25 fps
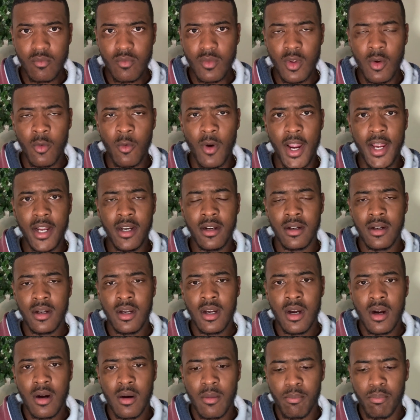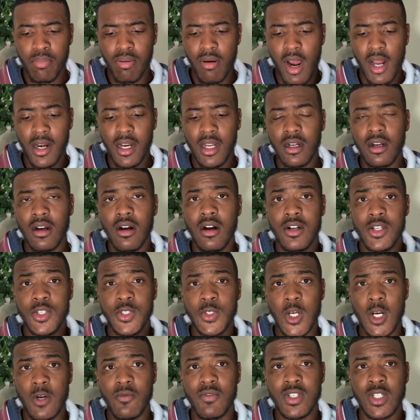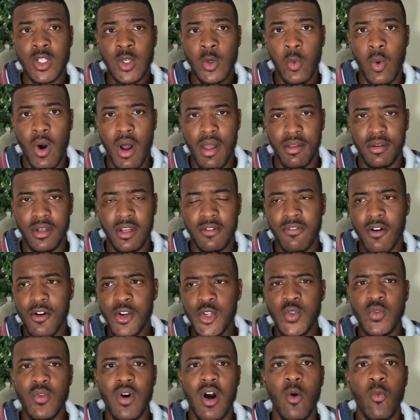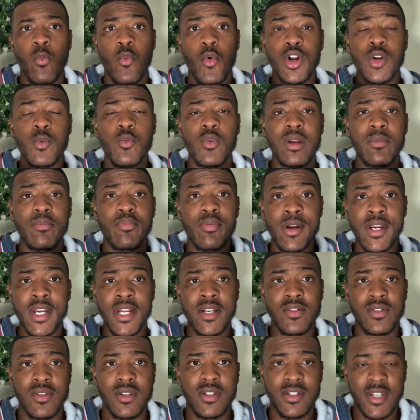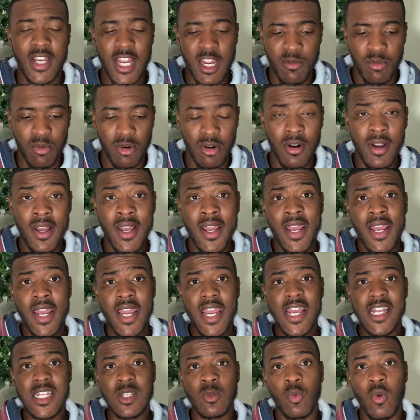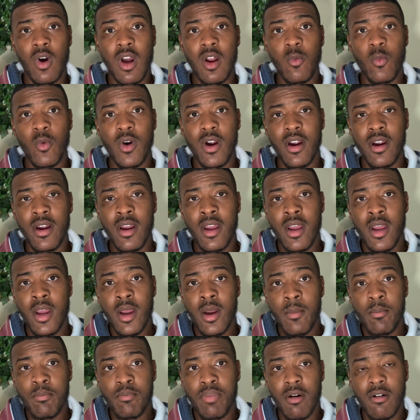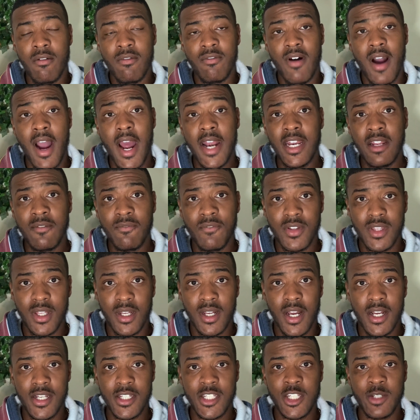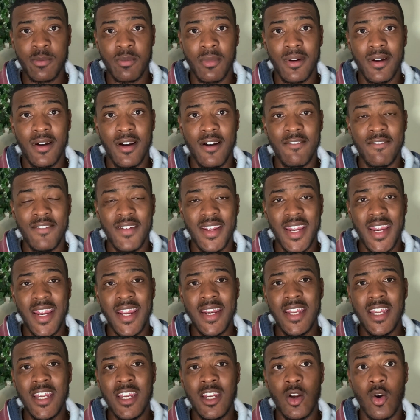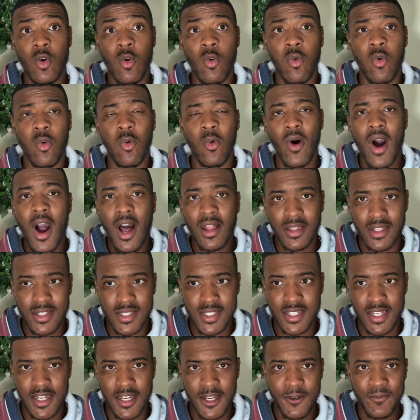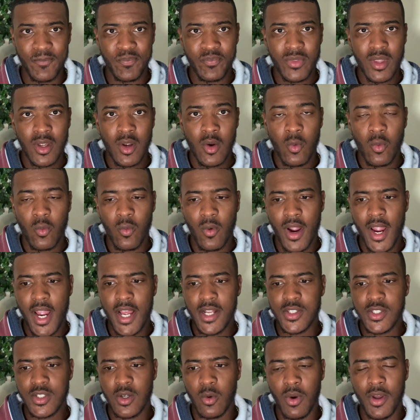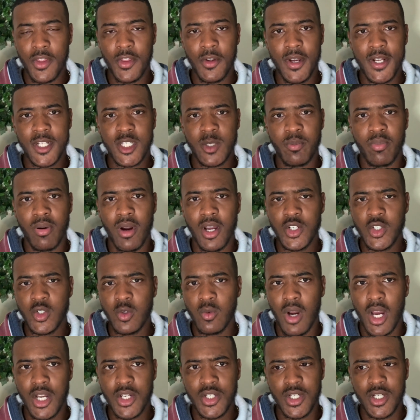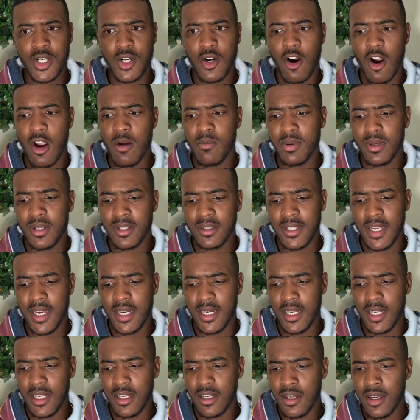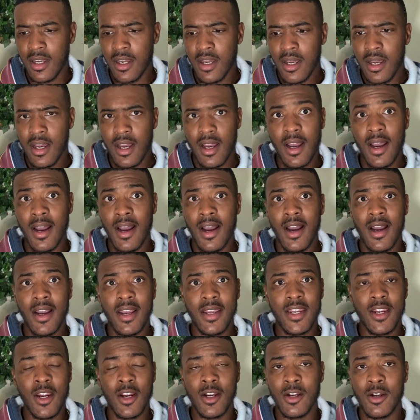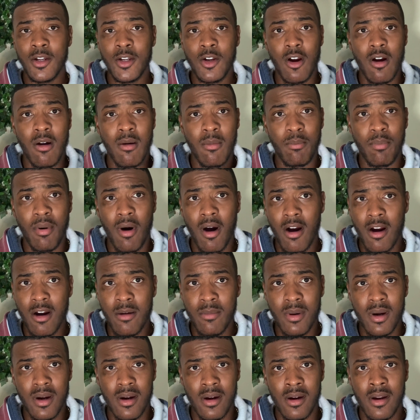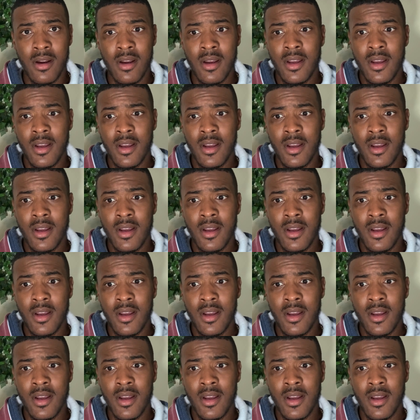right? Product or service quality. First of all, what are we bringing to the table? Is what we're providing for the customer of any quality, right? So whether it's pressure washing, carpet cleaning, you're a barber,